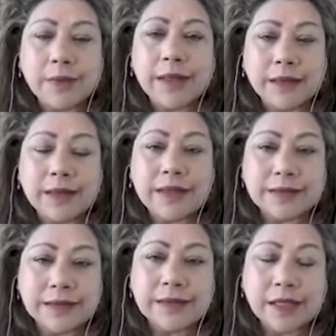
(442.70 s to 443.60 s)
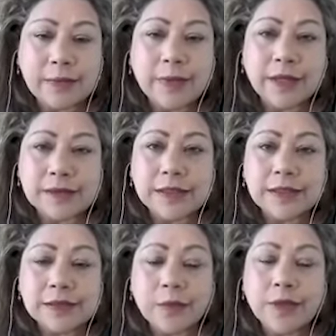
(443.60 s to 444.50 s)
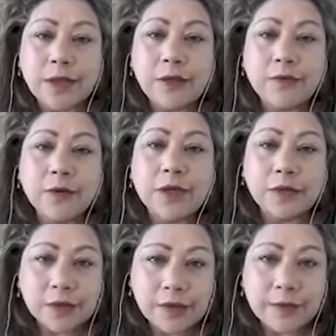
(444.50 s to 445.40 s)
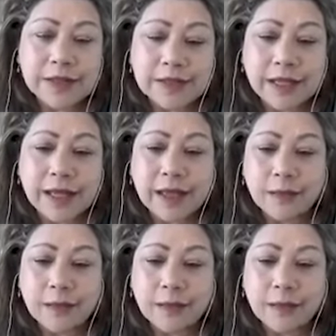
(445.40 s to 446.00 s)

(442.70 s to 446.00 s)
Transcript: being against the death penalty. So thank you for including me today.